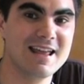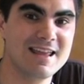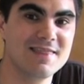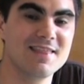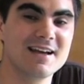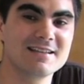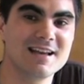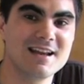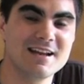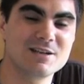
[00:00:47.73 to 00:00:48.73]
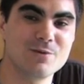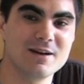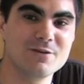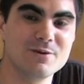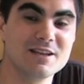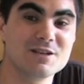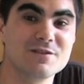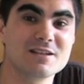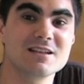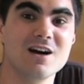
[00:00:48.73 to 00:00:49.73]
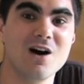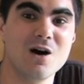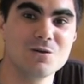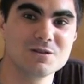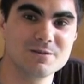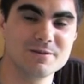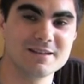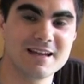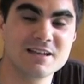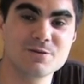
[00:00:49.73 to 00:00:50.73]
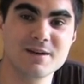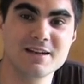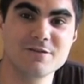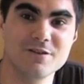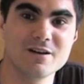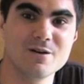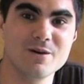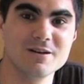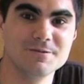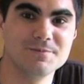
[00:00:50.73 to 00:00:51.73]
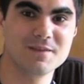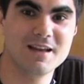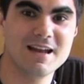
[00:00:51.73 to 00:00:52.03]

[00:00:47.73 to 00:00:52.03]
in that it's running Windows Vista Ultimate and it's running it very well.